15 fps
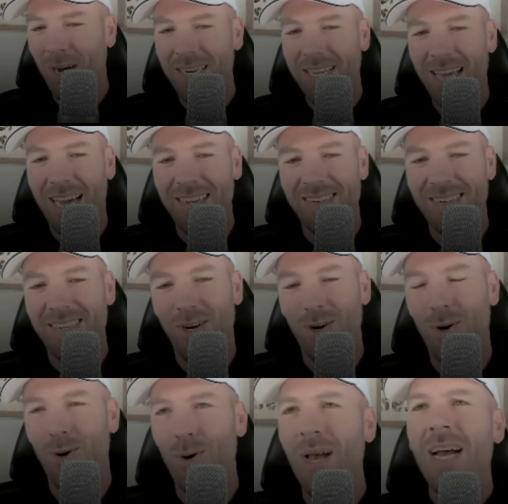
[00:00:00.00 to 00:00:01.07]
podcast
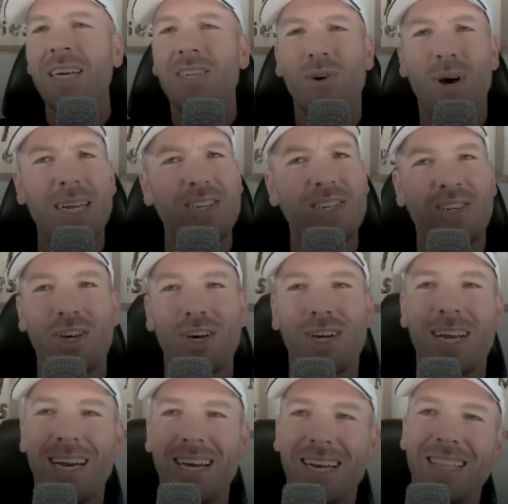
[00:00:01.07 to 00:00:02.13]
so so i just
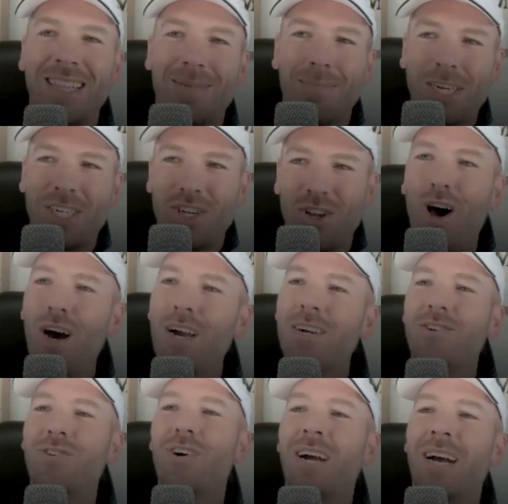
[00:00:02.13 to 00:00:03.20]
took uh, the much
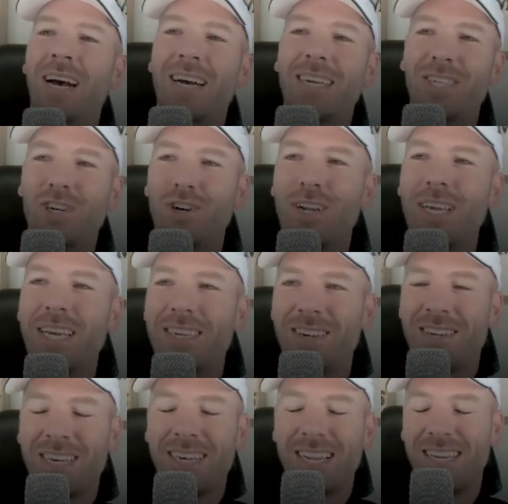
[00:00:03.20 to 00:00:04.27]
longer uh, journey
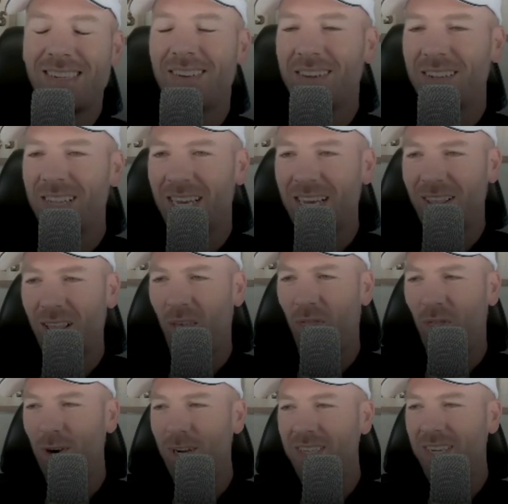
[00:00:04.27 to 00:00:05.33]
and condensed the, the
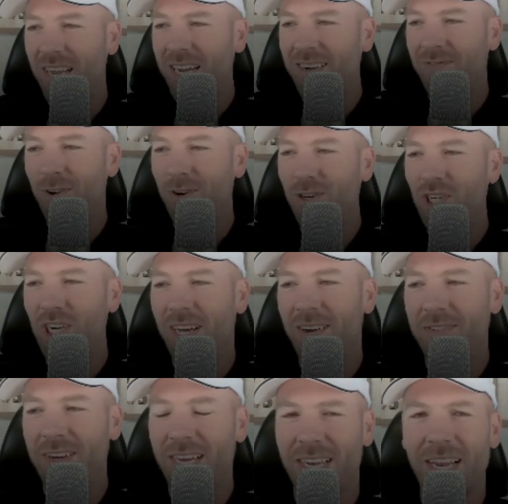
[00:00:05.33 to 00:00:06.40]
30 second version
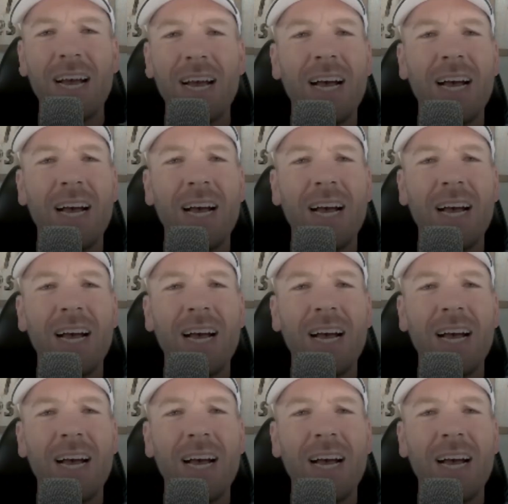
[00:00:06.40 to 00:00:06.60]
of it